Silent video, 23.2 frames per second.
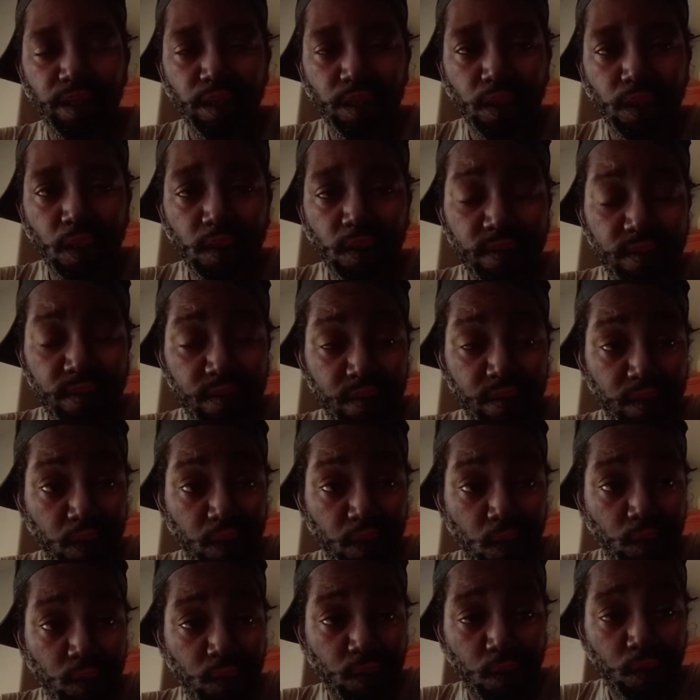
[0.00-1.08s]

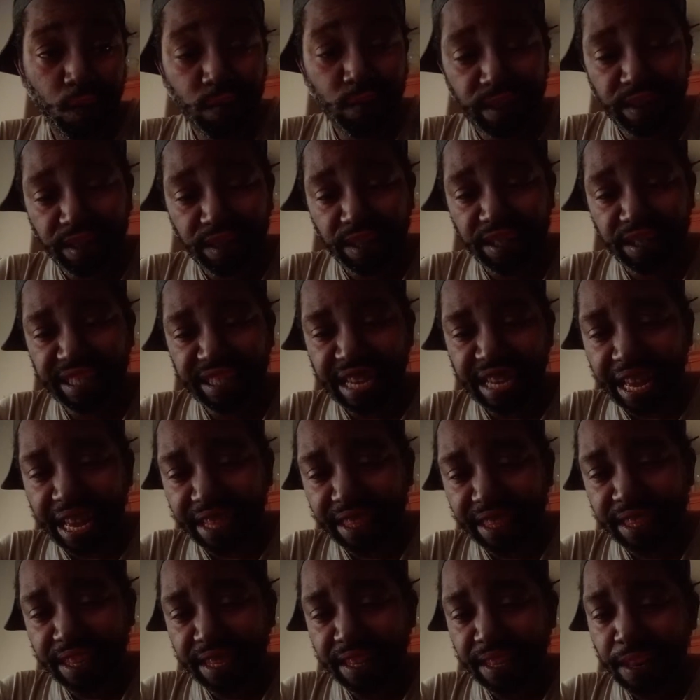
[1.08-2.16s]
local
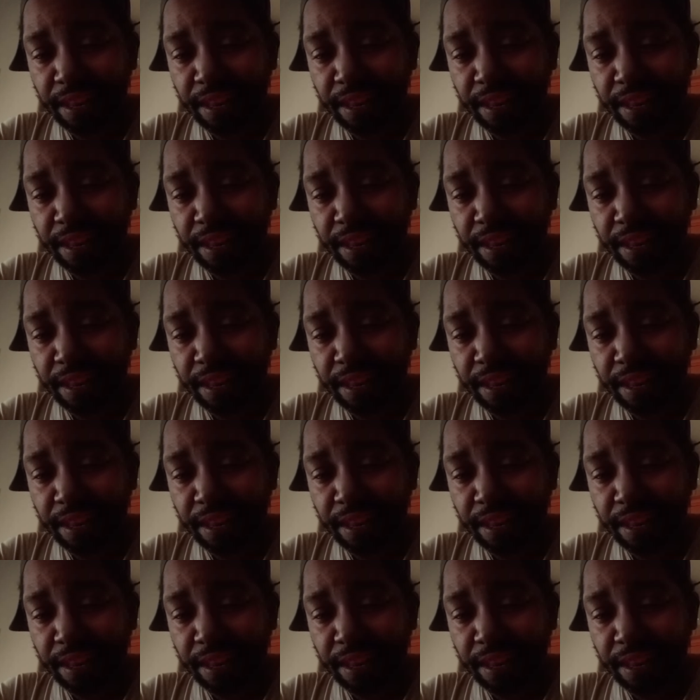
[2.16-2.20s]
sunset.